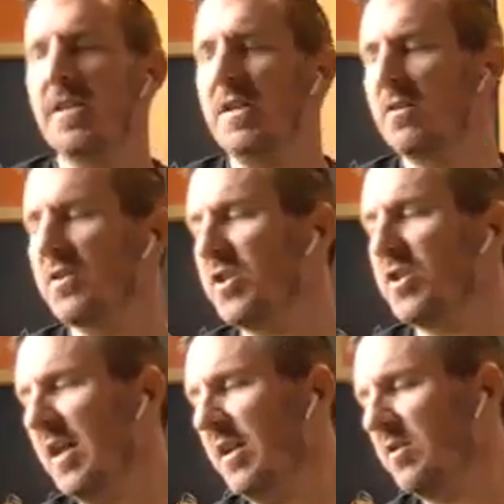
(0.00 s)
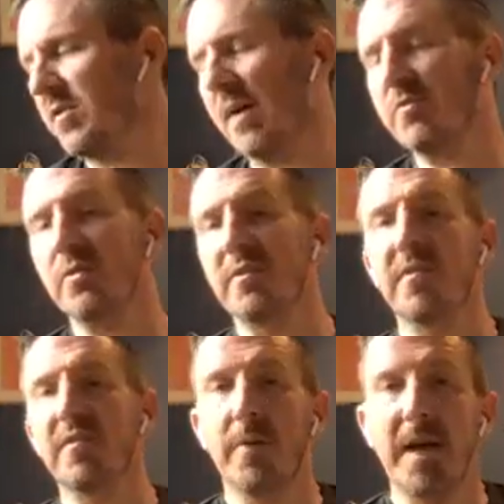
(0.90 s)
and your chin drop
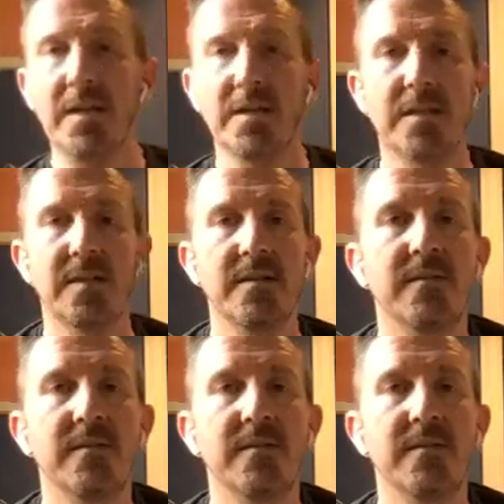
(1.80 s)
towards the right.